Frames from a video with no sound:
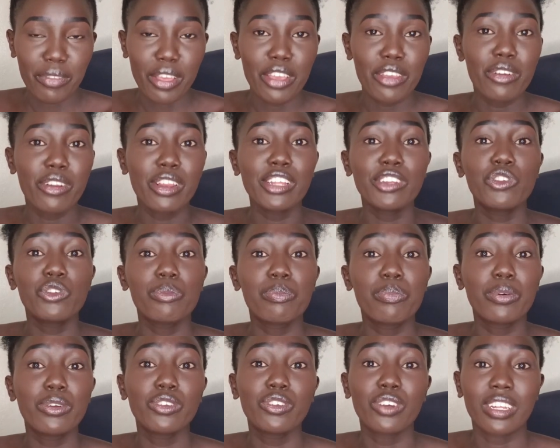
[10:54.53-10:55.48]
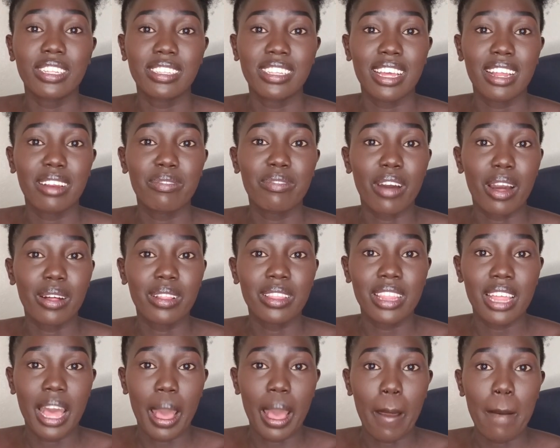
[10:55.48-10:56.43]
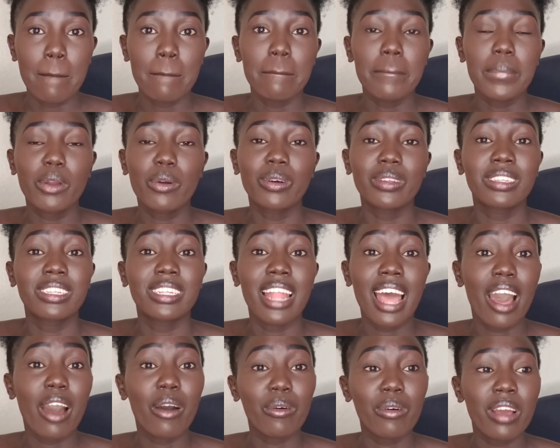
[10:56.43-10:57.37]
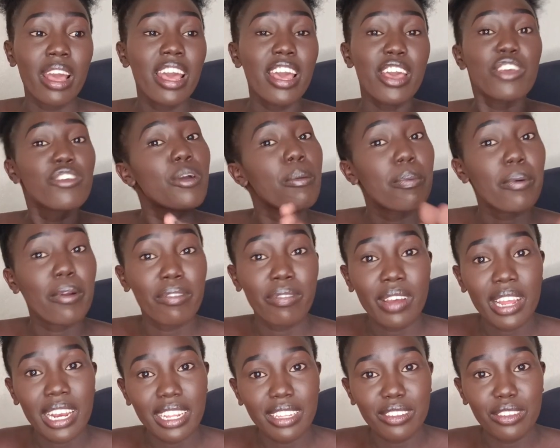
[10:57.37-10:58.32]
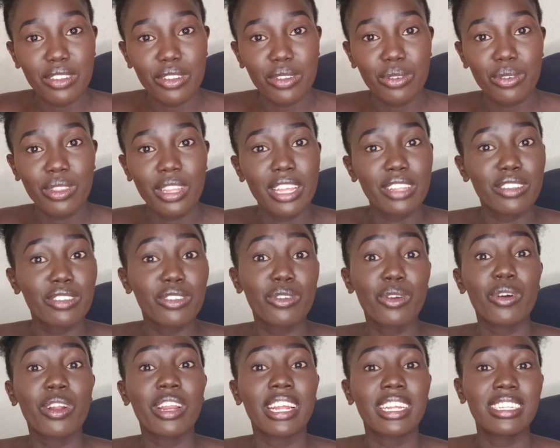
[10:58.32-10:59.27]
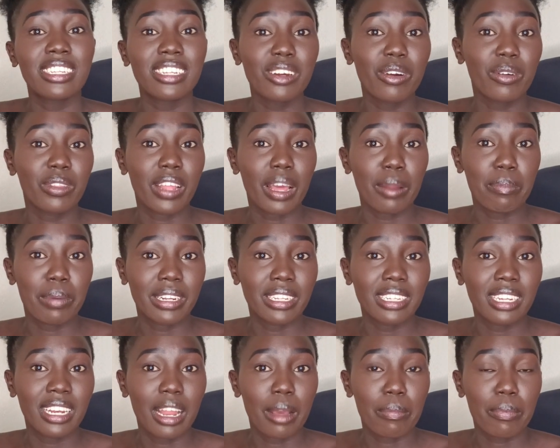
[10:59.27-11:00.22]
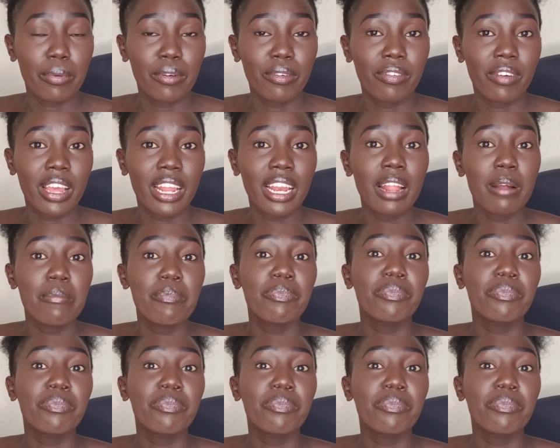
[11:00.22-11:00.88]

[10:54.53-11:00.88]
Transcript: You need to put yourself out there because now your profile is new. There's no rating on that particular profile.